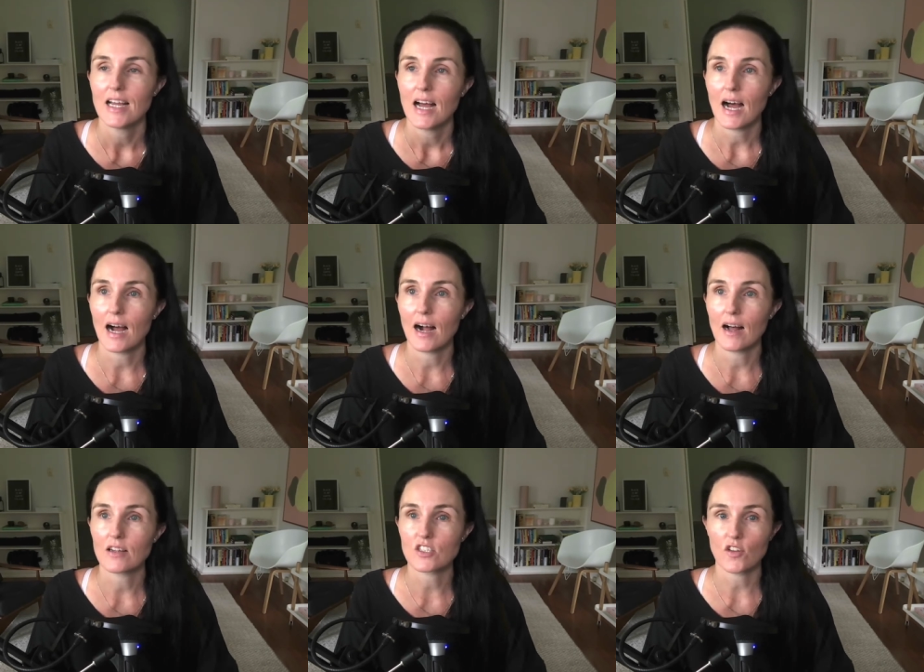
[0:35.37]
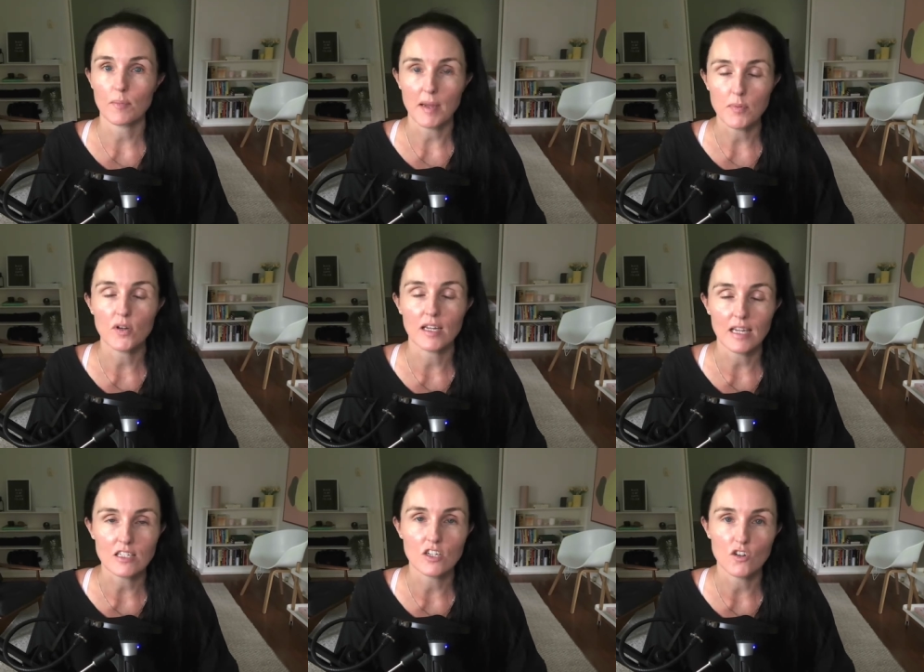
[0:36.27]
so that people can get
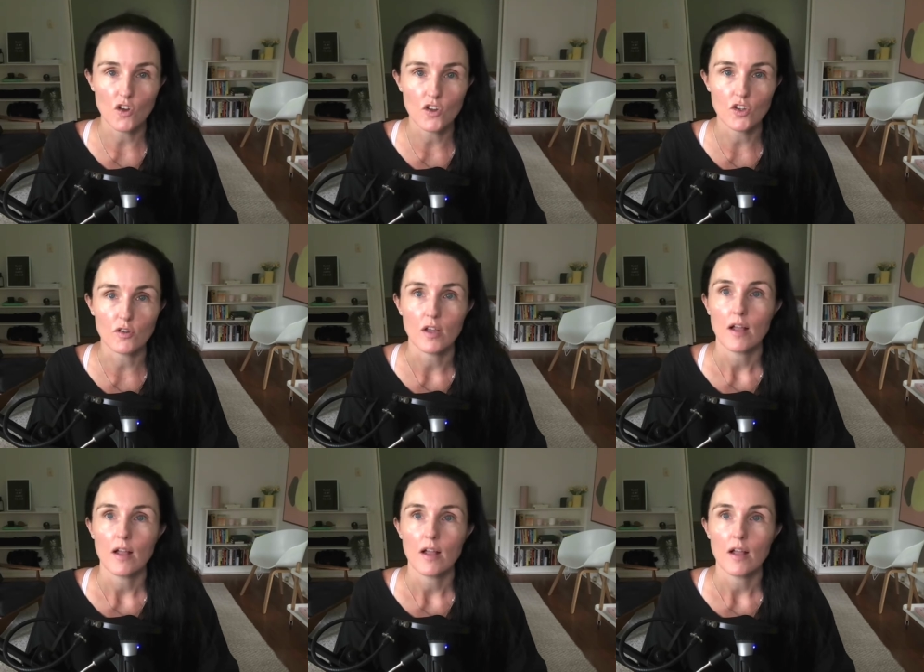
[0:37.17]
to know you.